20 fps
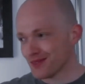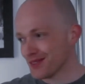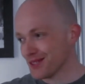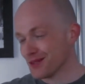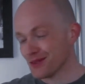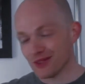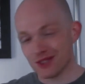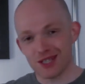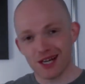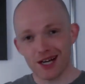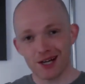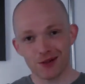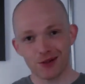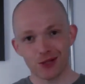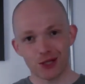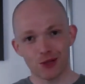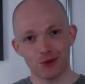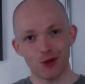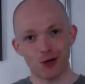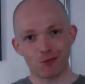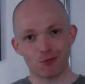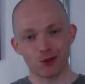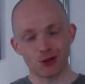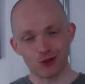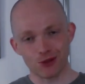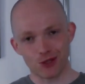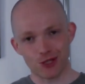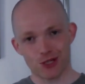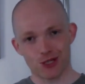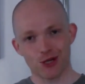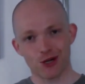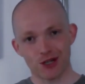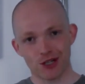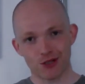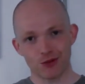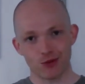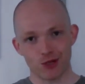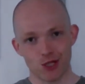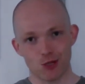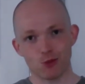you can diet all you want, but you'll just turn
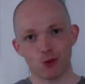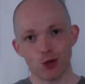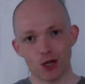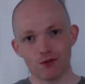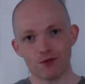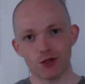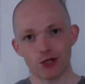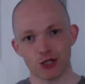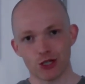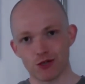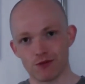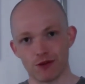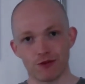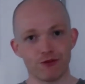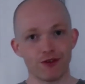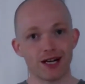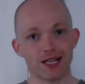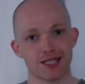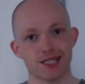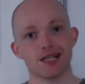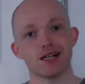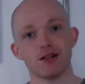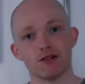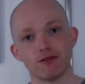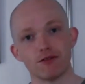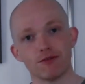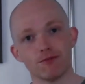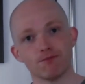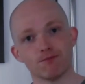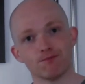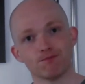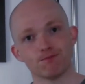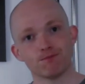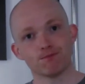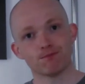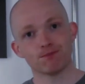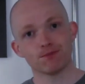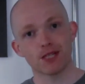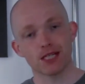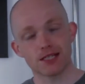into a smaller version of your fat self.
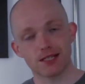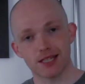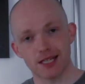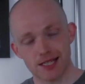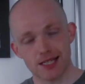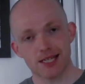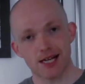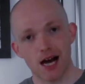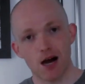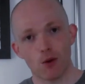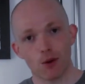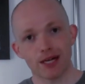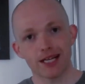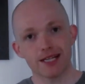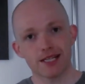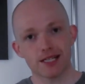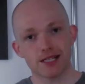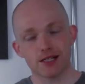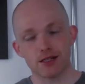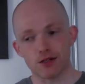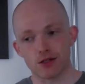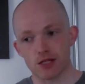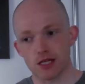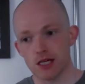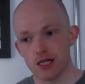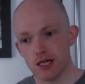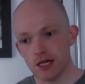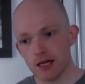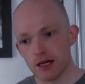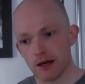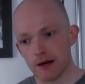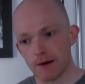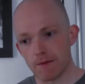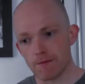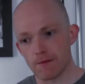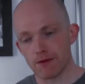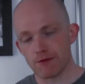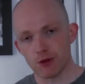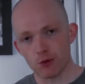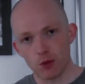That's how it is, girls.
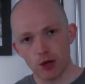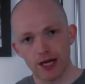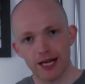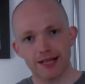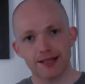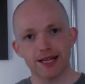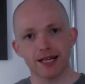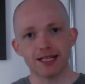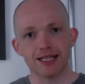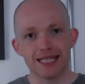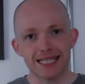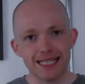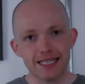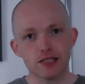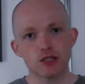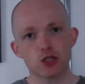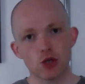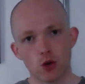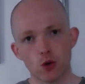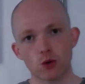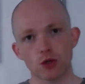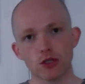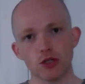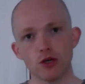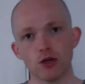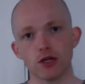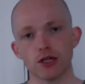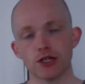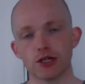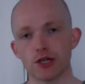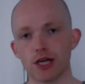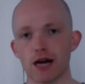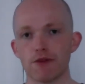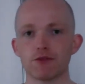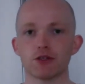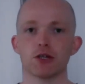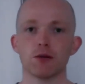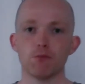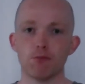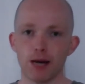If you want to get that lean, toned look, you're going to
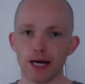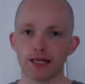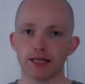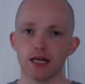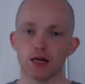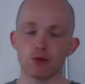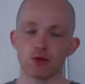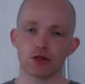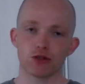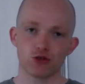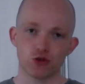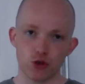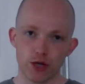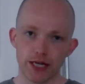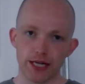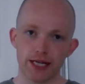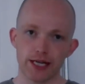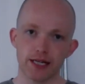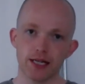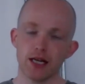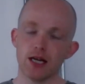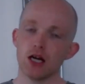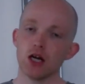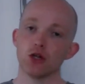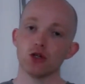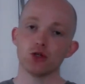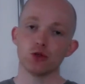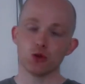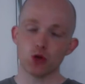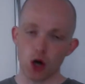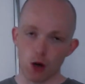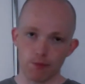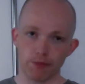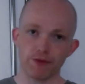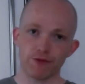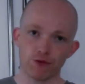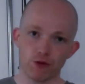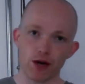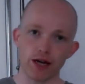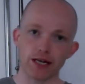have to combine that with training. Do not
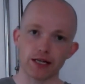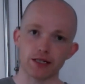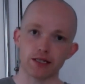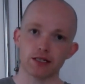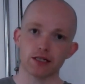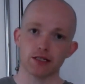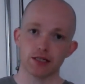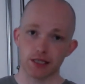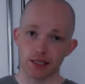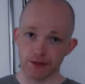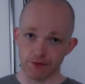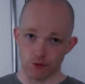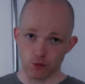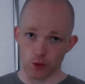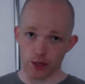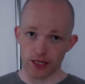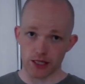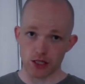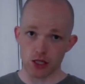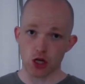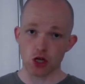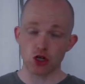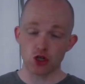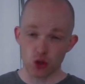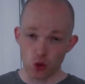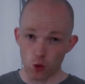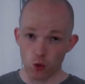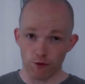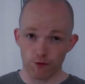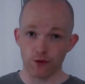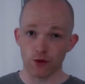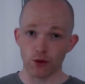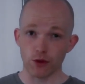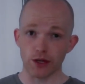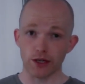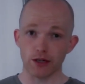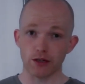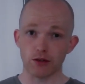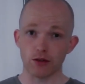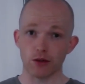be frightened to lift weights. Go
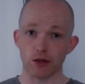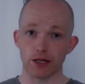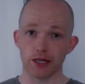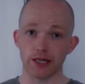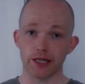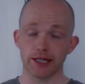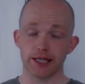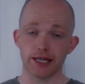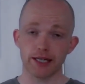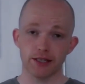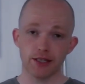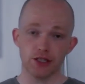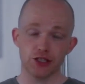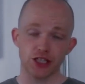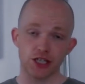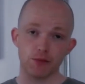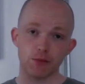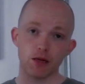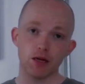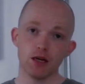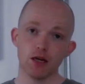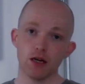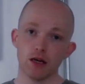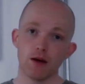for it, okay? Get in the gym.